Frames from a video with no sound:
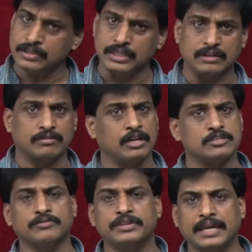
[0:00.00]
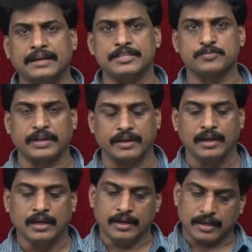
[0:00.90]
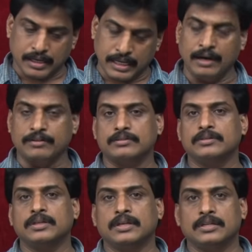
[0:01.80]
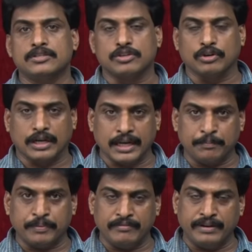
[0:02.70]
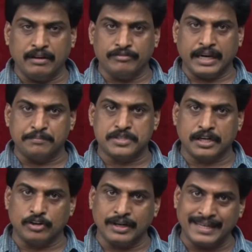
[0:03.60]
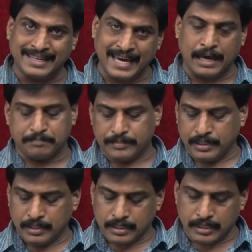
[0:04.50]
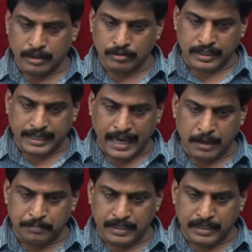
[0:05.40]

That one also we can display. Now, so grep level we observed only cap. Now cap